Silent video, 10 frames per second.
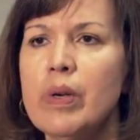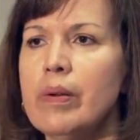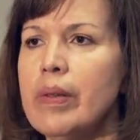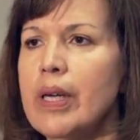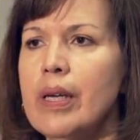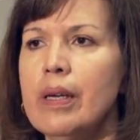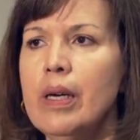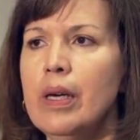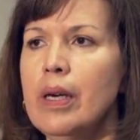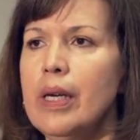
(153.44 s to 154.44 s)
where
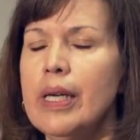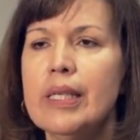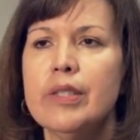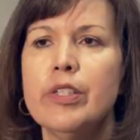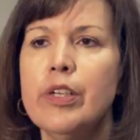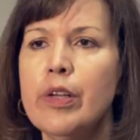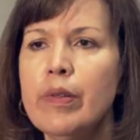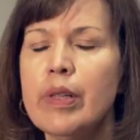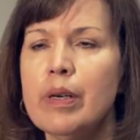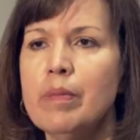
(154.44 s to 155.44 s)
he gets to
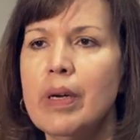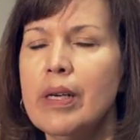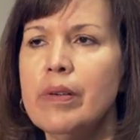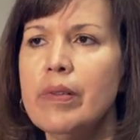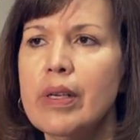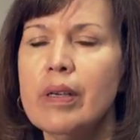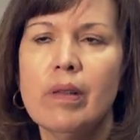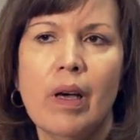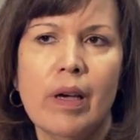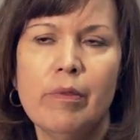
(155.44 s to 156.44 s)
know them. I don't think a
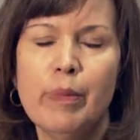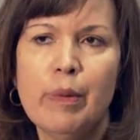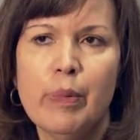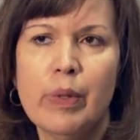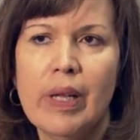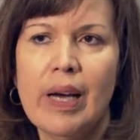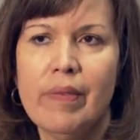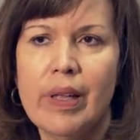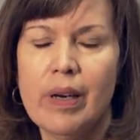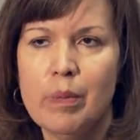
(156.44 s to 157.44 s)
lot of people
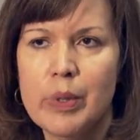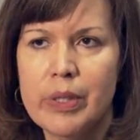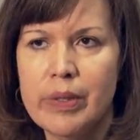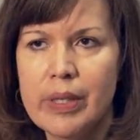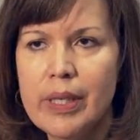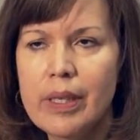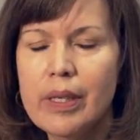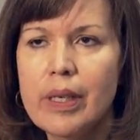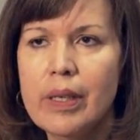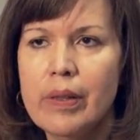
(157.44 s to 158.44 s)
have that opportunity
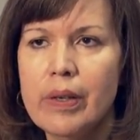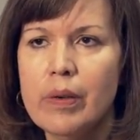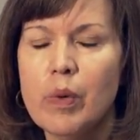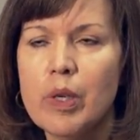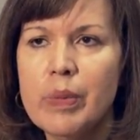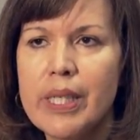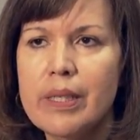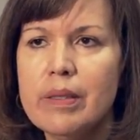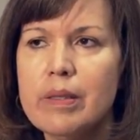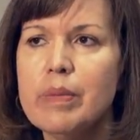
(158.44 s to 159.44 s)
in their
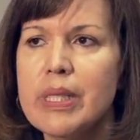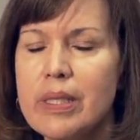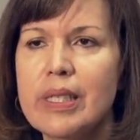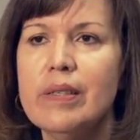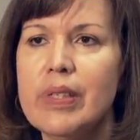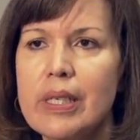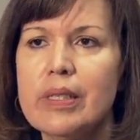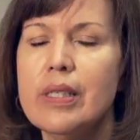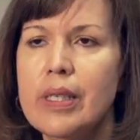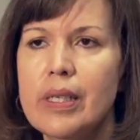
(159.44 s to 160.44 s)
workplace, but Steve
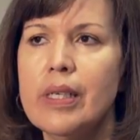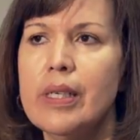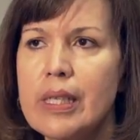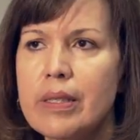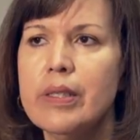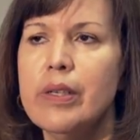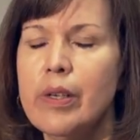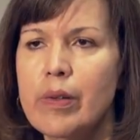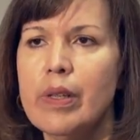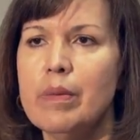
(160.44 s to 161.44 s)
does. He gets to
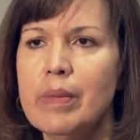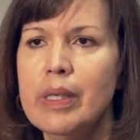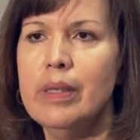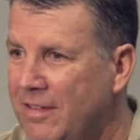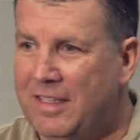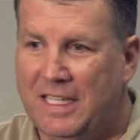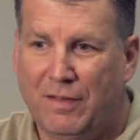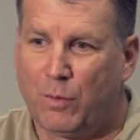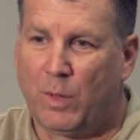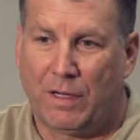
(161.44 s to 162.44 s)
know them.
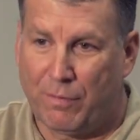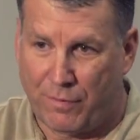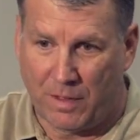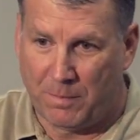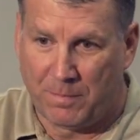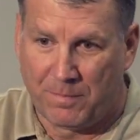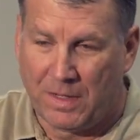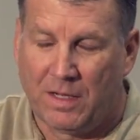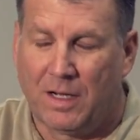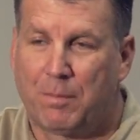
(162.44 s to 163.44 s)
Steve went from
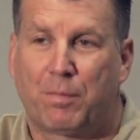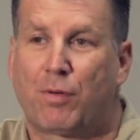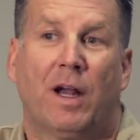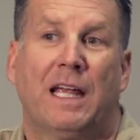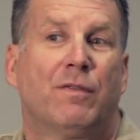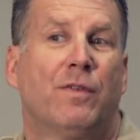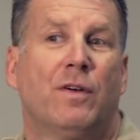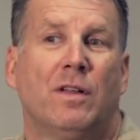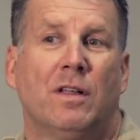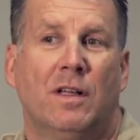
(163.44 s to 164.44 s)
a
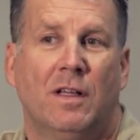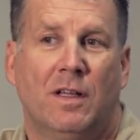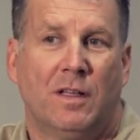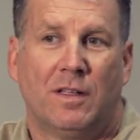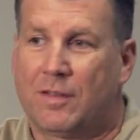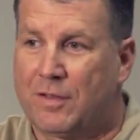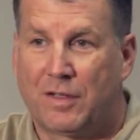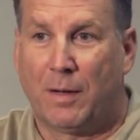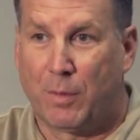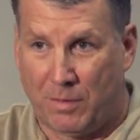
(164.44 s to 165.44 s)
prideful,
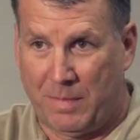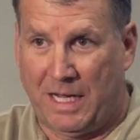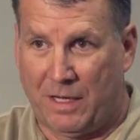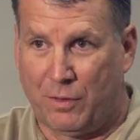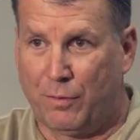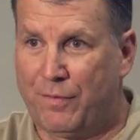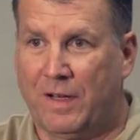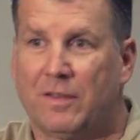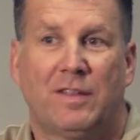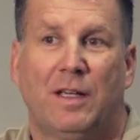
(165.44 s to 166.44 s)
stubborn man who
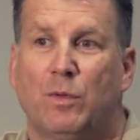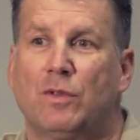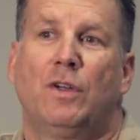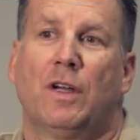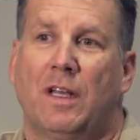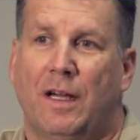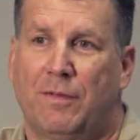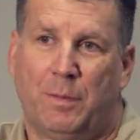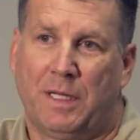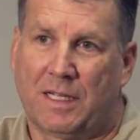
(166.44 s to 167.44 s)
felt he was good
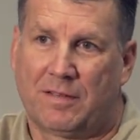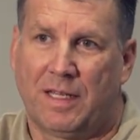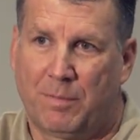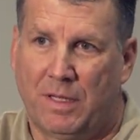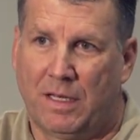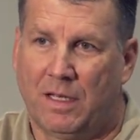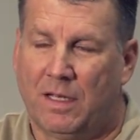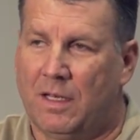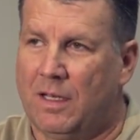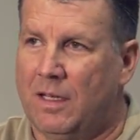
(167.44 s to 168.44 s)
enough to be accepted
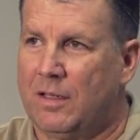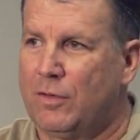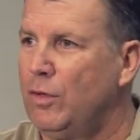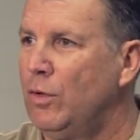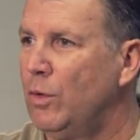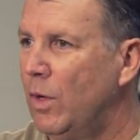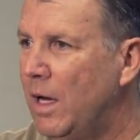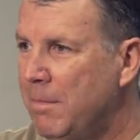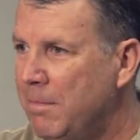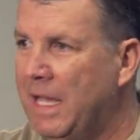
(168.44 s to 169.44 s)
to
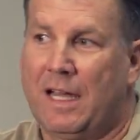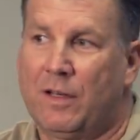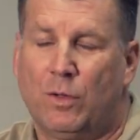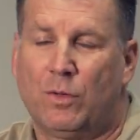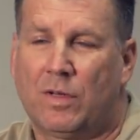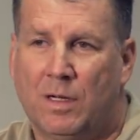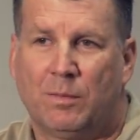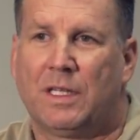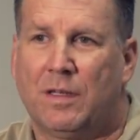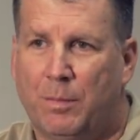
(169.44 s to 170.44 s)
a man who's
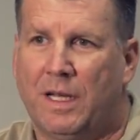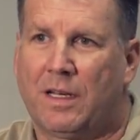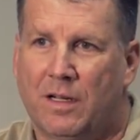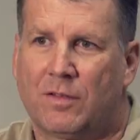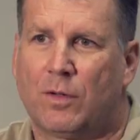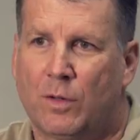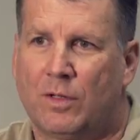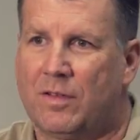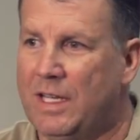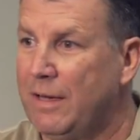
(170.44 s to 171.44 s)
humbly dependent on his Lord
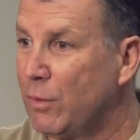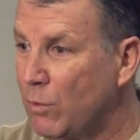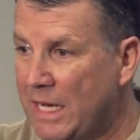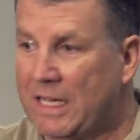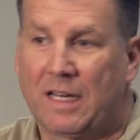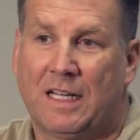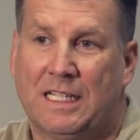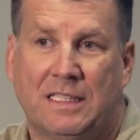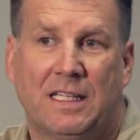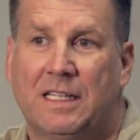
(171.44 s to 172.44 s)
and Savior,
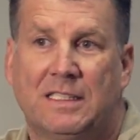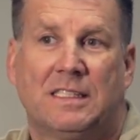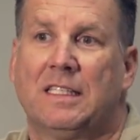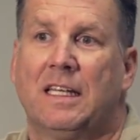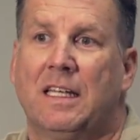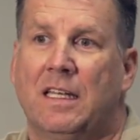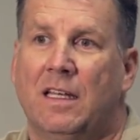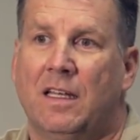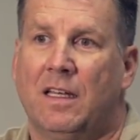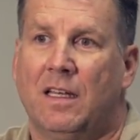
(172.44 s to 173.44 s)
recognizing his sin
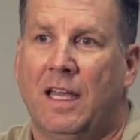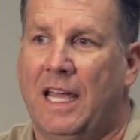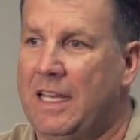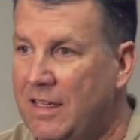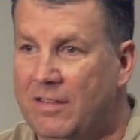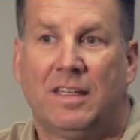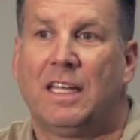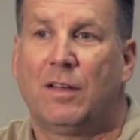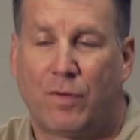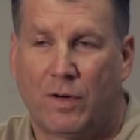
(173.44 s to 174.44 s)
and his
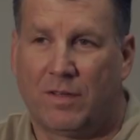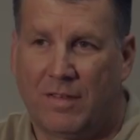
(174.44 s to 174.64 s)
need for a